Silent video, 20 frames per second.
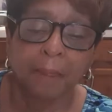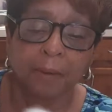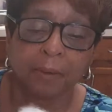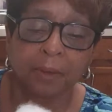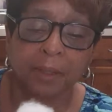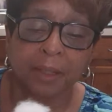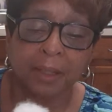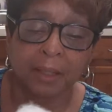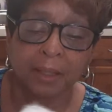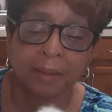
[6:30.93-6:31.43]

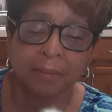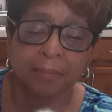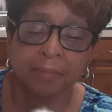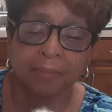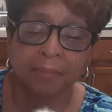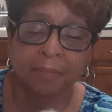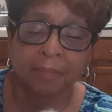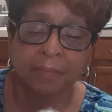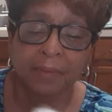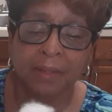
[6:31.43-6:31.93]
Okay,
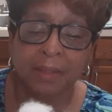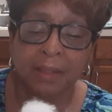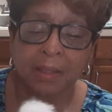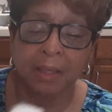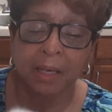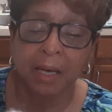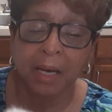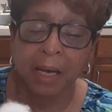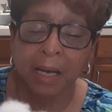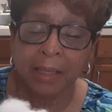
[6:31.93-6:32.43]

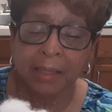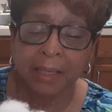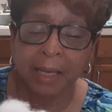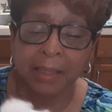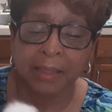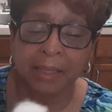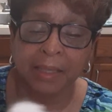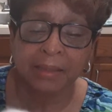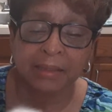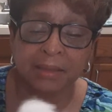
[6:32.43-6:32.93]
I
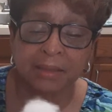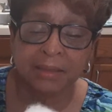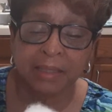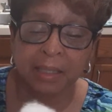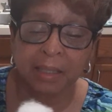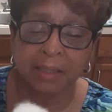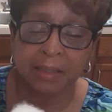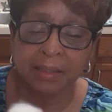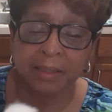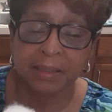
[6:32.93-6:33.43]
like to start
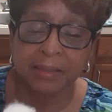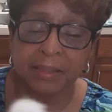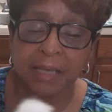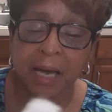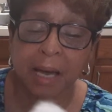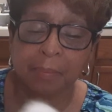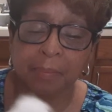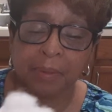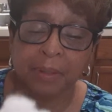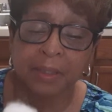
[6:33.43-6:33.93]
at the
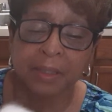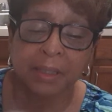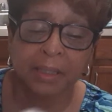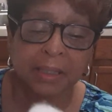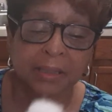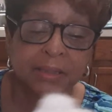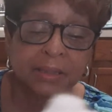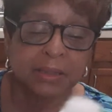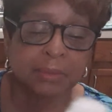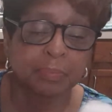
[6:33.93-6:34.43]
top.
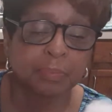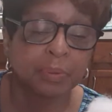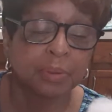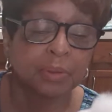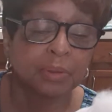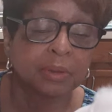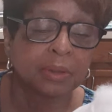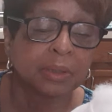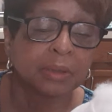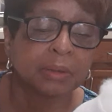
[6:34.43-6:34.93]
Just
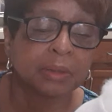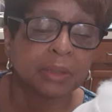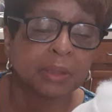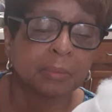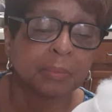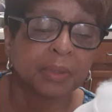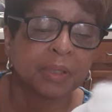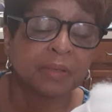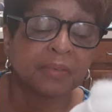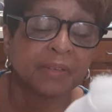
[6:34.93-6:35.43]
pull a little
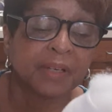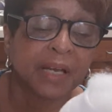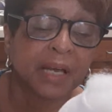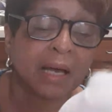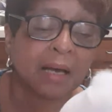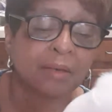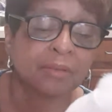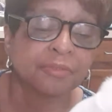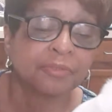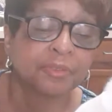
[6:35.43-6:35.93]
bit of it
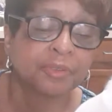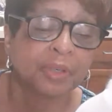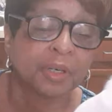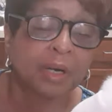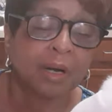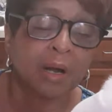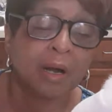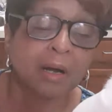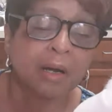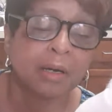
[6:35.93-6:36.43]
out for
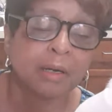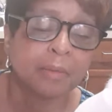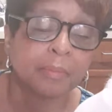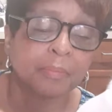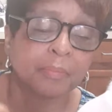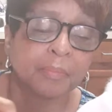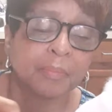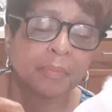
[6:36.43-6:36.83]
arm